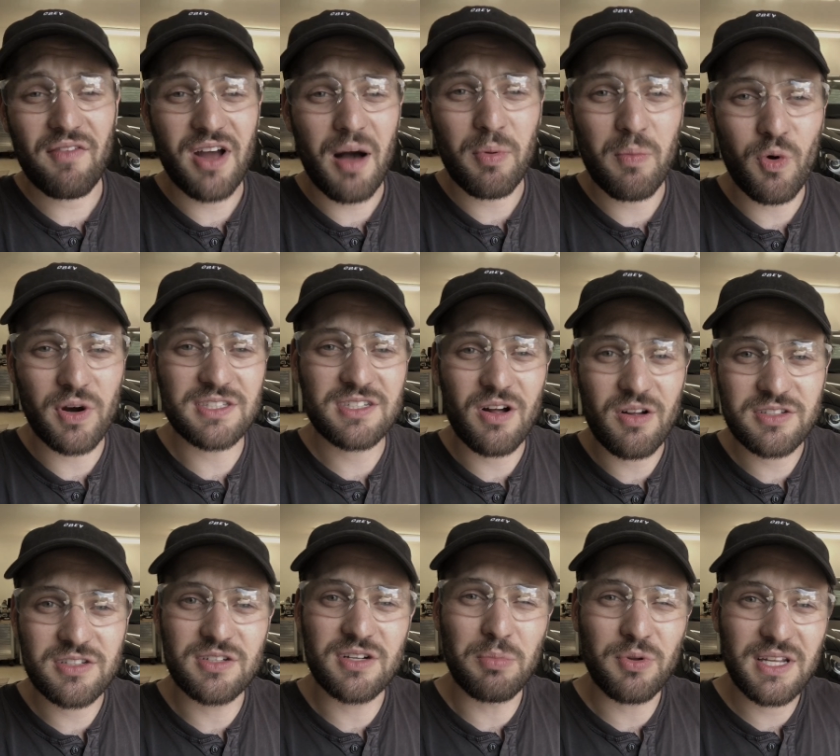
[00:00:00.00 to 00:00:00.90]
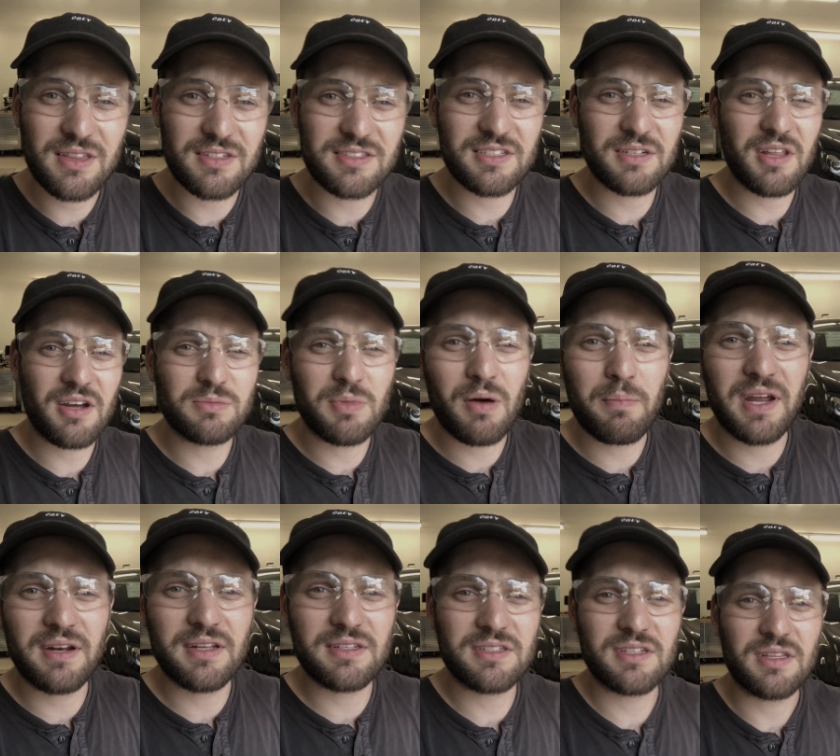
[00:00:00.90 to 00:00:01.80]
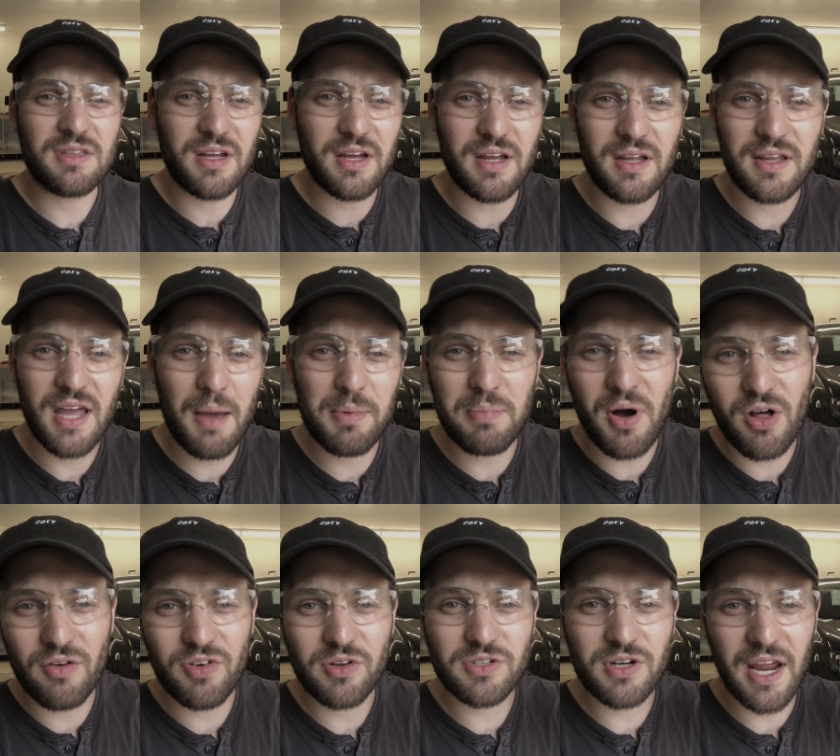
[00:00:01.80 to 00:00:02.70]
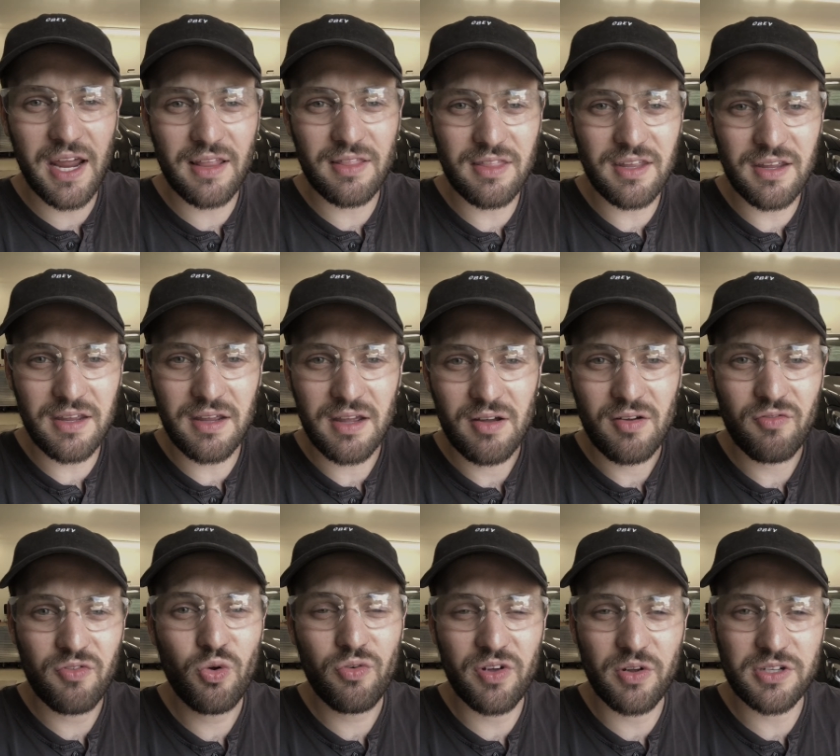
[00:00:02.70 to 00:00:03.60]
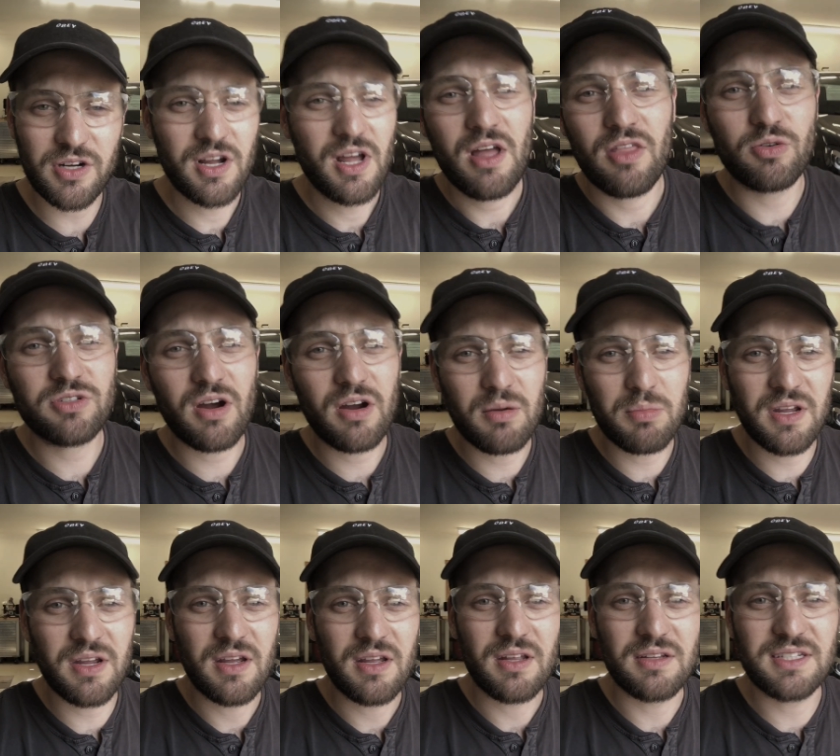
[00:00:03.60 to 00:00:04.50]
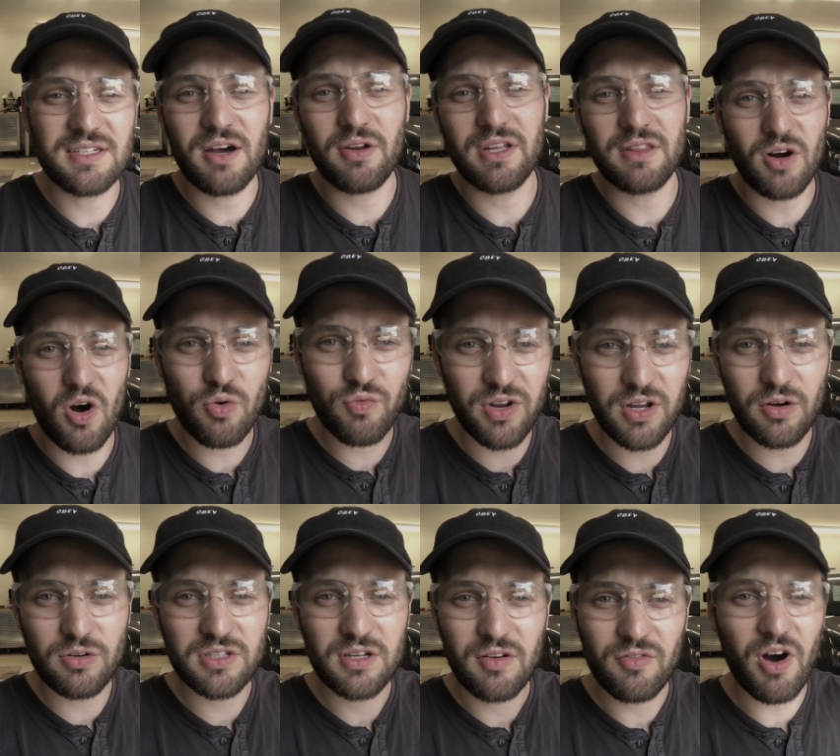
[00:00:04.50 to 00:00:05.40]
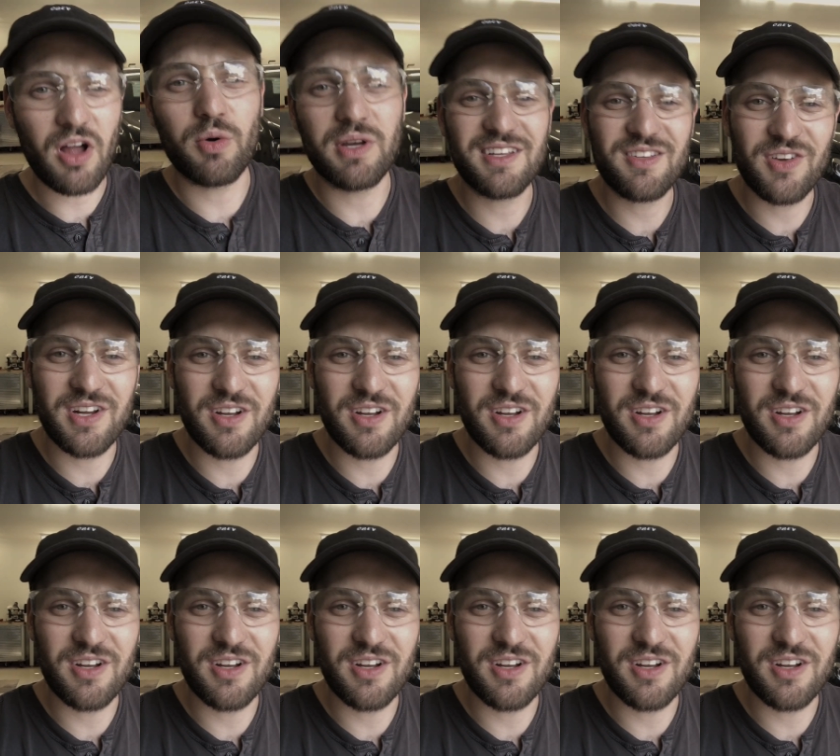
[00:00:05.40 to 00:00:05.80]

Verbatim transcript: have a couple more installs to complete the sixty thousand mile maintenance, the cabin pollen filter and the fuel filter. Those are going to be detailed in their own videos following this